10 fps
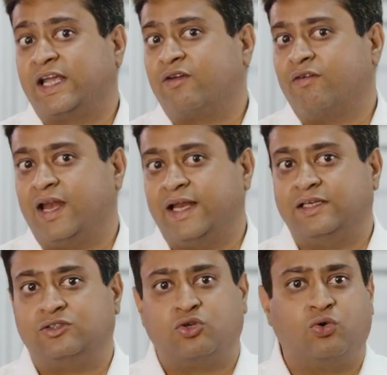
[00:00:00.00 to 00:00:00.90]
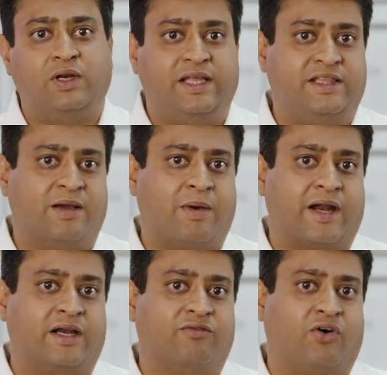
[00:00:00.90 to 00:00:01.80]
equivalent to lithium
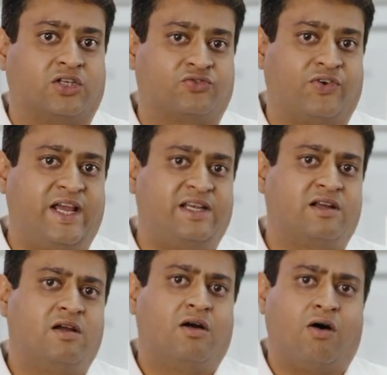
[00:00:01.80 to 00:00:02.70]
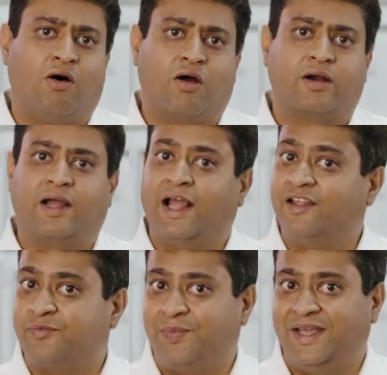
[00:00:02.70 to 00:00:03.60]
iron phosphate or
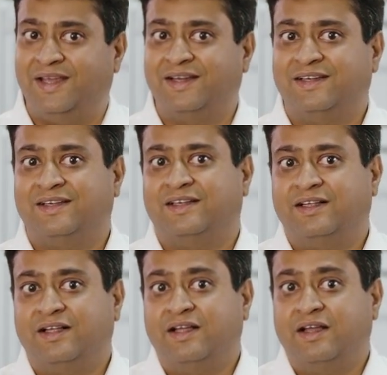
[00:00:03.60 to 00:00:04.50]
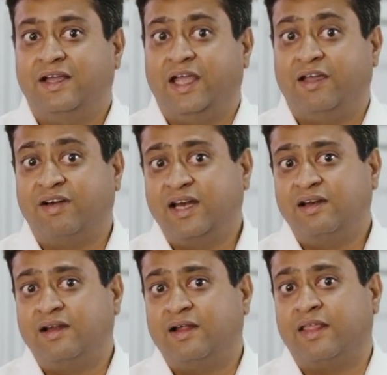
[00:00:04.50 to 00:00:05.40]
LFP. Even
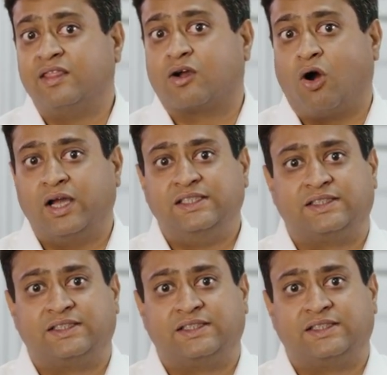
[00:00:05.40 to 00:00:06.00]
in the coin